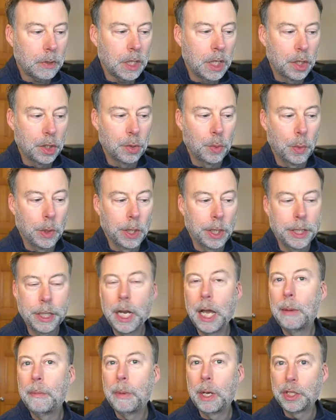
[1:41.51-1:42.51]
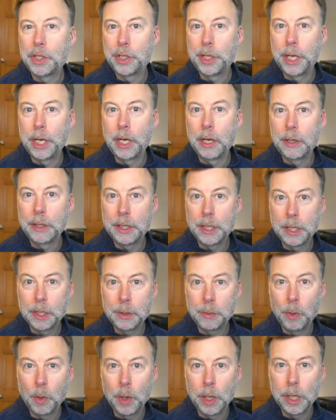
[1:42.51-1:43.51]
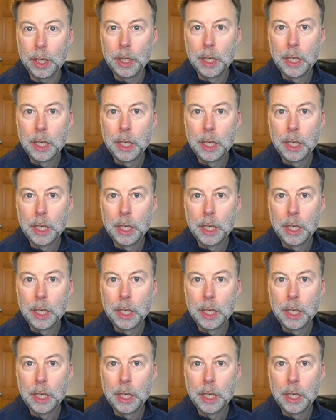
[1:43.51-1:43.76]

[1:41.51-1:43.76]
there's really not much there at this point.